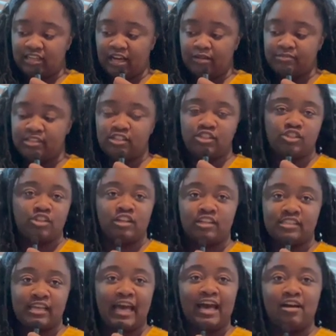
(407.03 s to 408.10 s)
comes into her
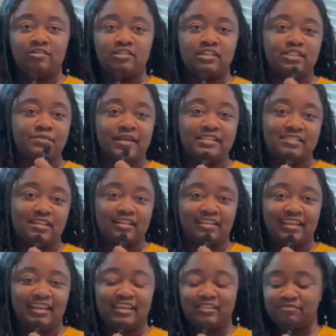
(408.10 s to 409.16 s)
town and is
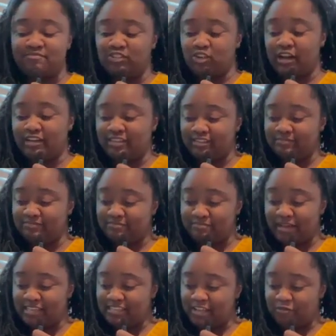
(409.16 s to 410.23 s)
basically trying to
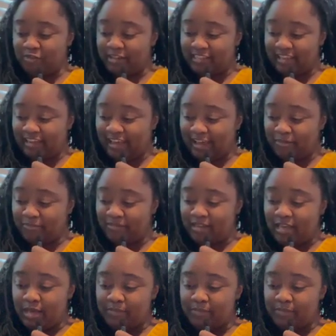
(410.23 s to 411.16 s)
mess everything up,